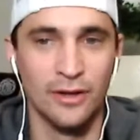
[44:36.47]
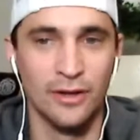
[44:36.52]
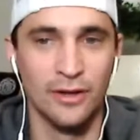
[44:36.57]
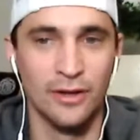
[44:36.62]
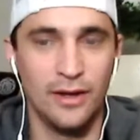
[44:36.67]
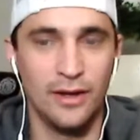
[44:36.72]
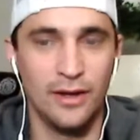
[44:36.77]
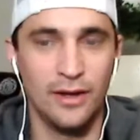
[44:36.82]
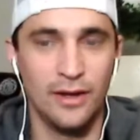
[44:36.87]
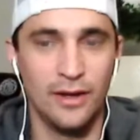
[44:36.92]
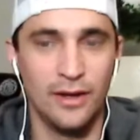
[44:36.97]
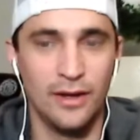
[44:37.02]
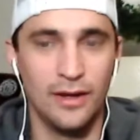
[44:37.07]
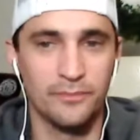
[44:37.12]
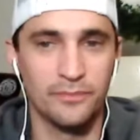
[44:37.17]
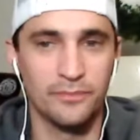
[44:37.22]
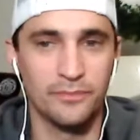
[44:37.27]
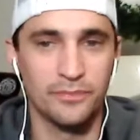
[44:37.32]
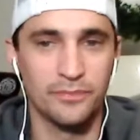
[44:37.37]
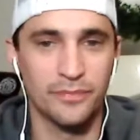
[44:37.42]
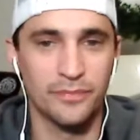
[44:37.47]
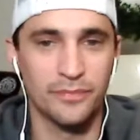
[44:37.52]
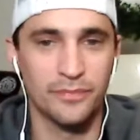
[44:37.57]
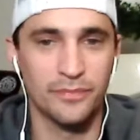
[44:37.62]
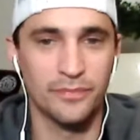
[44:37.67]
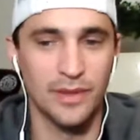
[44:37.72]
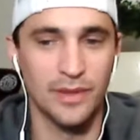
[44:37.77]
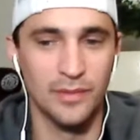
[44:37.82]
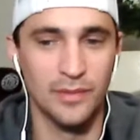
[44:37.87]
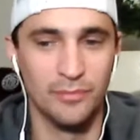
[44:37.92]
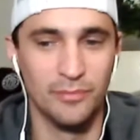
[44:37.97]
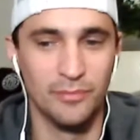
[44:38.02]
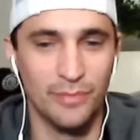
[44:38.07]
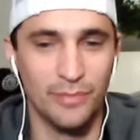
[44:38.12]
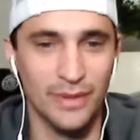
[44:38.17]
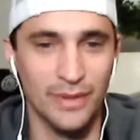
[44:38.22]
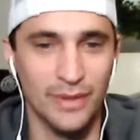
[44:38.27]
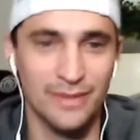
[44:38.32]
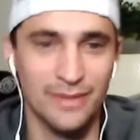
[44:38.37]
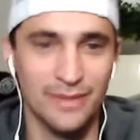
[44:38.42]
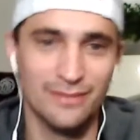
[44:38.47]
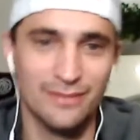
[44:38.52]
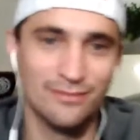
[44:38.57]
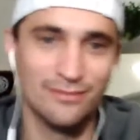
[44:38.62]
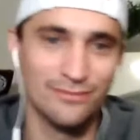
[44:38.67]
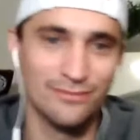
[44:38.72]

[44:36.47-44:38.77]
But